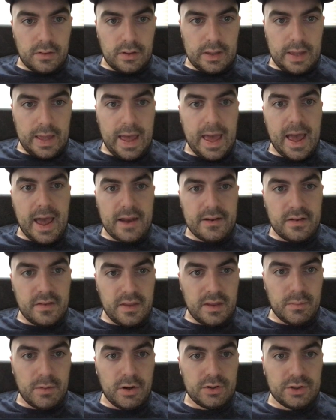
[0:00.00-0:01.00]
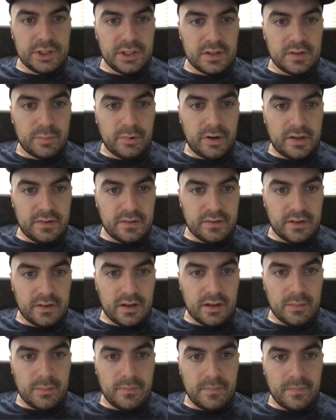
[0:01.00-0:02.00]
add to the emoji express
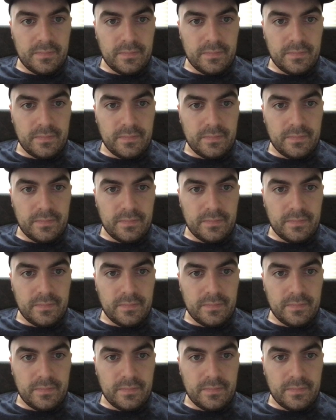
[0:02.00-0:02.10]
sum.